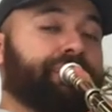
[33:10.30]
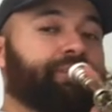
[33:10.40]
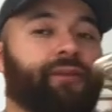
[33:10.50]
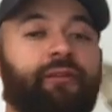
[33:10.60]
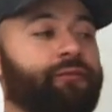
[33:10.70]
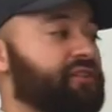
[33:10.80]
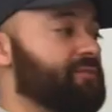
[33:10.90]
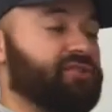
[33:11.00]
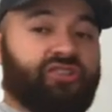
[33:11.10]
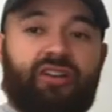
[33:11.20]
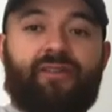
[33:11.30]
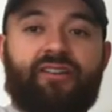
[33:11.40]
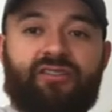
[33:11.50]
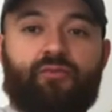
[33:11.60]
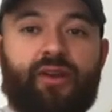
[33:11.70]
In first position, if I
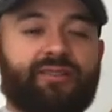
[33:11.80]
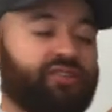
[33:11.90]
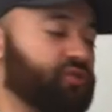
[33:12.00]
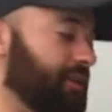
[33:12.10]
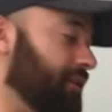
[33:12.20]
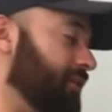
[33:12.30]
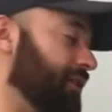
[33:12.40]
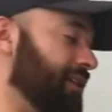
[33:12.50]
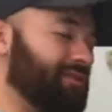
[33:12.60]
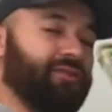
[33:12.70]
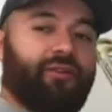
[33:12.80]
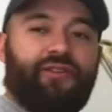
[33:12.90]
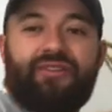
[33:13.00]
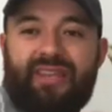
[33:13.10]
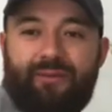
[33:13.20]
just press the trigger. Okay, so if you
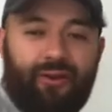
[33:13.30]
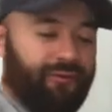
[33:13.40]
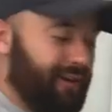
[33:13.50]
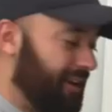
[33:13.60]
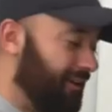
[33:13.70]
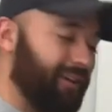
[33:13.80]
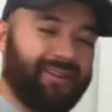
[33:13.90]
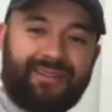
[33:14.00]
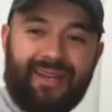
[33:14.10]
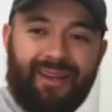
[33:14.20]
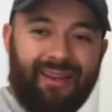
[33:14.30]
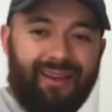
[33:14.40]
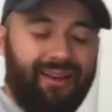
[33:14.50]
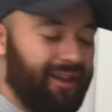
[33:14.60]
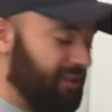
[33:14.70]
see me over here in a C,
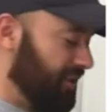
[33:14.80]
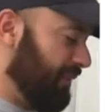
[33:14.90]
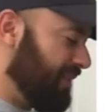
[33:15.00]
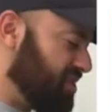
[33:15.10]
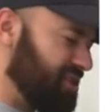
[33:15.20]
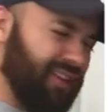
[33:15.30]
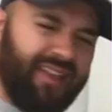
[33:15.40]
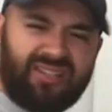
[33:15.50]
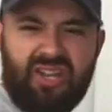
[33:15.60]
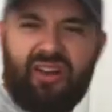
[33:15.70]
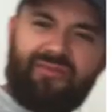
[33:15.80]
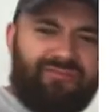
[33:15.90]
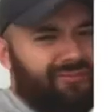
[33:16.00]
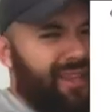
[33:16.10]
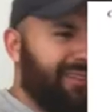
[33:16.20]
you're like, Mr. C, that's
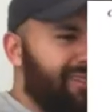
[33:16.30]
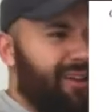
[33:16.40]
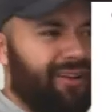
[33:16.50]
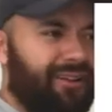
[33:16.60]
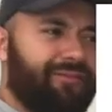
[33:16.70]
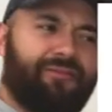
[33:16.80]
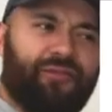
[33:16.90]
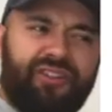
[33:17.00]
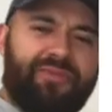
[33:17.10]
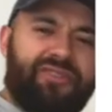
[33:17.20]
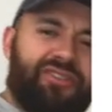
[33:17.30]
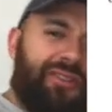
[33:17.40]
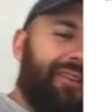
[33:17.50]
not first position.